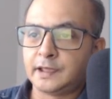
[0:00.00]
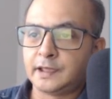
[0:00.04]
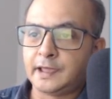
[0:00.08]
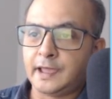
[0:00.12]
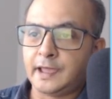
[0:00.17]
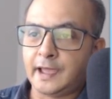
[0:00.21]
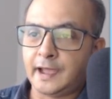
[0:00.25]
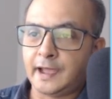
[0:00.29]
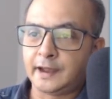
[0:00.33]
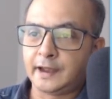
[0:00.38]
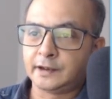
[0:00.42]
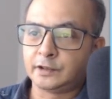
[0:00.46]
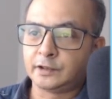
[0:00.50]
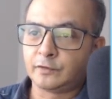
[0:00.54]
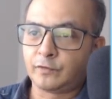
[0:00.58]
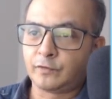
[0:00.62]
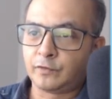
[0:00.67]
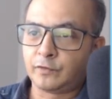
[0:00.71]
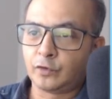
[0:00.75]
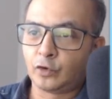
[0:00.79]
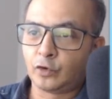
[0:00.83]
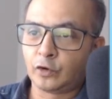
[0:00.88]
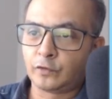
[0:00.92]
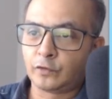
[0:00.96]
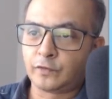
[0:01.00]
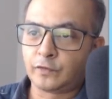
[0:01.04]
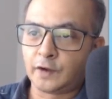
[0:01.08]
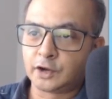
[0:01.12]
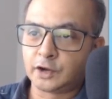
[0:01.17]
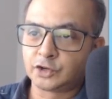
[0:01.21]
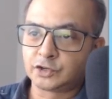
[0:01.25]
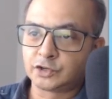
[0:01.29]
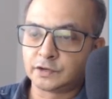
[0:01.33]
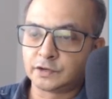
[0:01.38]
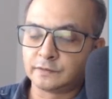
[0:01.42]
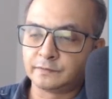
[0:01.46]
And the floor
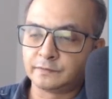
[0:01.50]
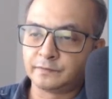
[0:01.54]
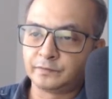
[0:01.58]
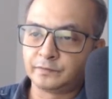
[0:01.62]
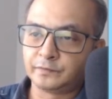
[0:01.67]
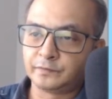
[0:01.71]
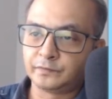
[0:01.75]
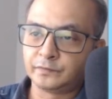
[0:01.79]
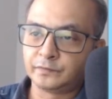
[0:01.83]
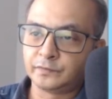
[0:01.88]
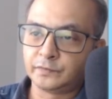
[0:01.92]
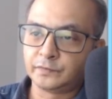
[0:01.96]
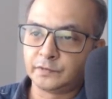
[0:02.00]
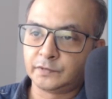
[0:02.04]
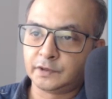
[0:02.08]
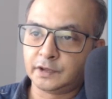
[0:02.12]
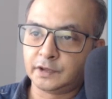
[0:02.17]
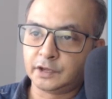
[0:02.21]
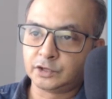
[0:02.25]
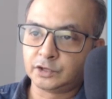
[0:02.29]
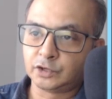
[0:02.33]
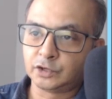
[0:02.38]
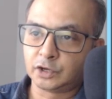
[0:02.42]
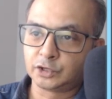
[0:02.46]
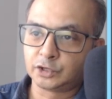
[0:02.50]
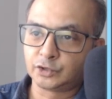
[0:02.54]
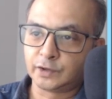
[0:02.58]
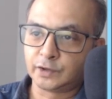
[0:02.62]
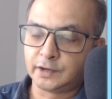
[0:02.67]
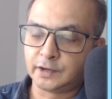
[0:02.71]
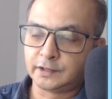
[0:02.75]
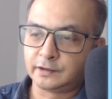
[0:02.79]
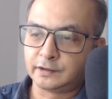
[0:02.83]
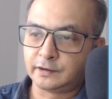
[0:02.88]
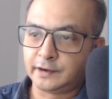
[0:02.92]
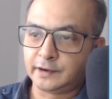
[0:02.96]
function is also
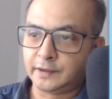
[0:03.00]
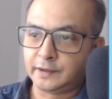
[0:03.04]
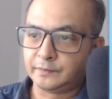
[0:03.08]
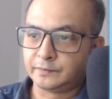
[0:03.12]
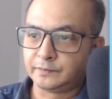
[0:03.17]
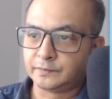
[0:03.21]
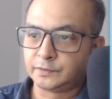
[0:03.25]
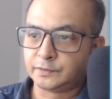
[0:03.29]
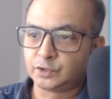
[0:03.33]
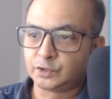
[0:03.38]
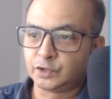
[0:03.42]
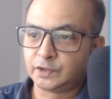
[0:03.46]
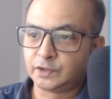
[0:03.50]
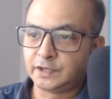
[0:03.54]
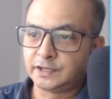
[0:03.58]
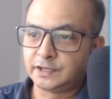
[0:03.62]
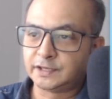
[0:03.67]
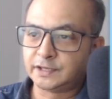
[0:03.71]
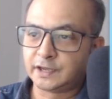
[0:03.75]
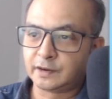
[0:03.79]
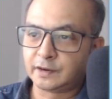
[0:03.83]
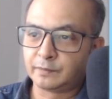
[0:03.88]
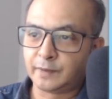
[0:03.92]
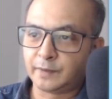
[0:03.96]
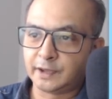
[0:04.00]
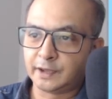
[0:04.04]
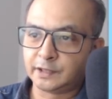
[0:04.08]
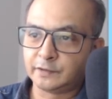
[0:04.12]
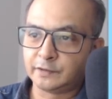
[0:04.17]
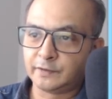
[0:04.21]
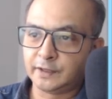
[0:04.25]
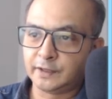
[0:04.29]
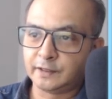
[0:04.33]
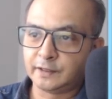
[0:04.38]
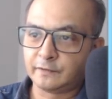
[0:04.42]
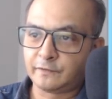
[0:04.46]
another name. So these are, by
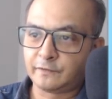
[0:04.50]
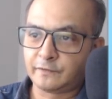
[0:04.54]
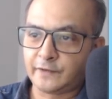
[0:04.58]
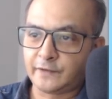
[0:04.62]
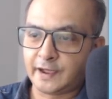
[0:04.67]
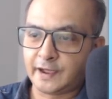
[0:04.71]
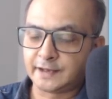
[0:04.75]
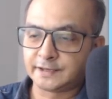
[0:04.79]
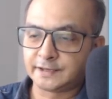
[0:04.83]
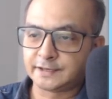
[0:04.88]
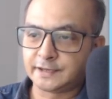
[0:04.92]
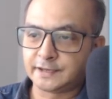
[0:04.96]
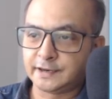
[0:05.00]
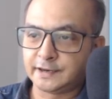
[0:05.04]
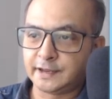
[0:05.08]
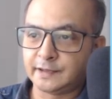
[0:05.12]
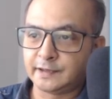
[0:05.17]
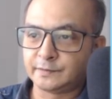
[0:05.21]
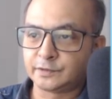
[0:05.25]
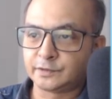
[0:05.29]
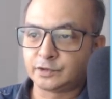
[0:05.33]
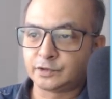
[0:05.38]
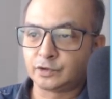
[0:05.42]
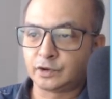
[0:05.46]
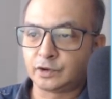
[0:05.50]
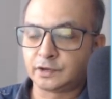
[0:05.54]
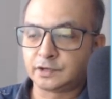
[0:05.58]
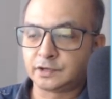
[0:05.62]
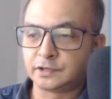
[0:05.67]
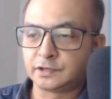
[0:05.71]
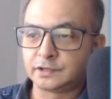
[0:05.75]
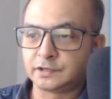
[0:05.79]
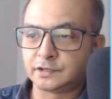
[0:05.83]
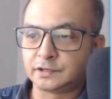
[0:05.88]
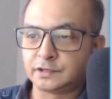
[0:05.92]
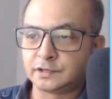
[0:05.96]
the way, the fancy names, not
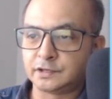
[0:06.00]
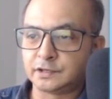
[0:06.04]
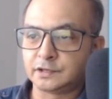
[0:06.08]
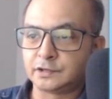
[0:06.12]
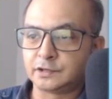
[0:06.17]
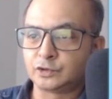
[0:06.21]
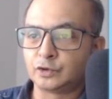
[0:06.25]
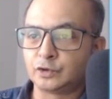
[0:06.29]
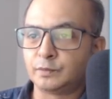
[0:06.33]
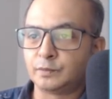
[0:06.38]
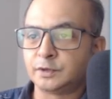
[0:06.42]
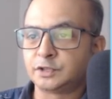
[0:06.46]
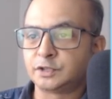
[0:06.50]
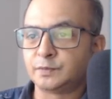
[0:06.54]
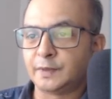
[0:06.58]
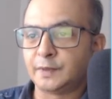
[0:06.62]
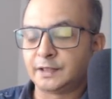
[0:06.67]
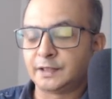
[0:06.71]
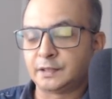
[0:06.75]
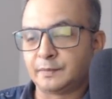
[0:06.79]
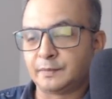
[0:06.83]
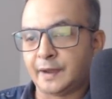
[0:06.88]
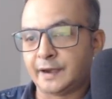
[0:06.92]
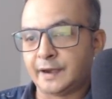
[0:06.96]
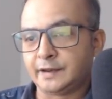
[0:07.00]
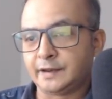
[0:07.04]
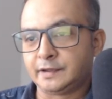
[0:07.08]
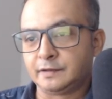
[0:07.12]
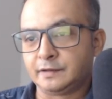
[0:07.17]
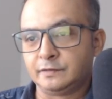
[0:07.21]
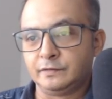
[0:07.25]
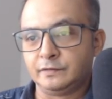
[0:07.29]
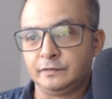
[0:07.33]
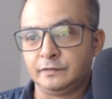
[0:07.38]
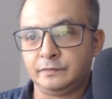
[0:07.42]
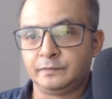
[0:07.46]
so much
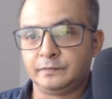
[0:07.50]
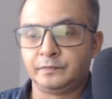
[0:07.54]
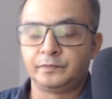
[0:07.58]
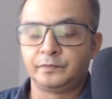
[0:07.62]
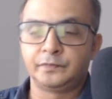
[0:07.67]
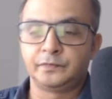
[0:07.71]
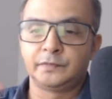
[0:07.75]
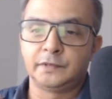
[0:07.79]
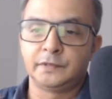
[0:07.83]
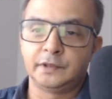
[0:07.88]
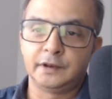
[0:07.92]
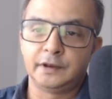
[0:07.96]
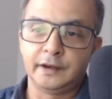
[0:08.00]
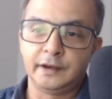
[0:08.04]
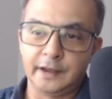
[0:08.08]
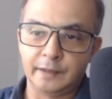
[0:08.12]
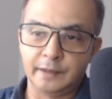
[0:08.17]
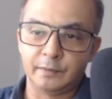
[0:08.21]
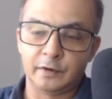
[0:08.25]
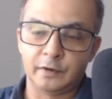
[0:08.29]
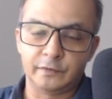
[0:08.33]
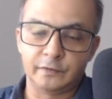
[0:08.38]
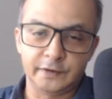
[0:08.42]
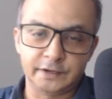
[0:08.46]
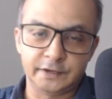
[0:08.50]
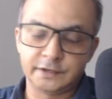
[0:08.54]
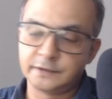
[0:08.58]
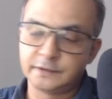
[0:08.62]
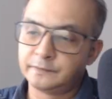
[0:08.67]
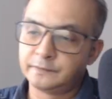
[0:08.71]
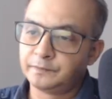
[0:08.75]
mathematical name of it.